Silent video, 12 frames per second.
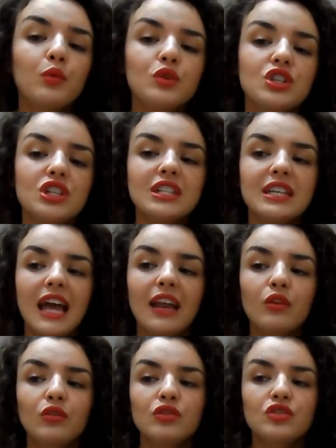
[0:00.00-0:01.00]
would just
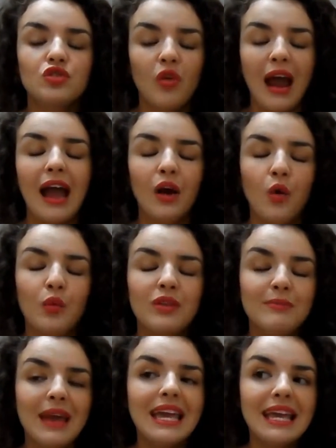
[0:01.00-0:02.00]
get on track
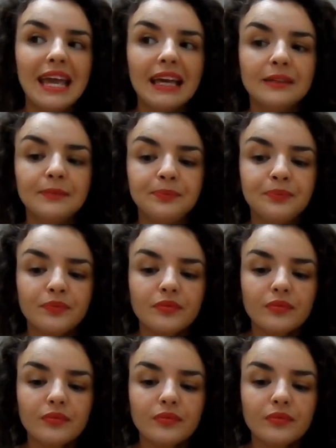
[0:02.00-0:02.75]
with making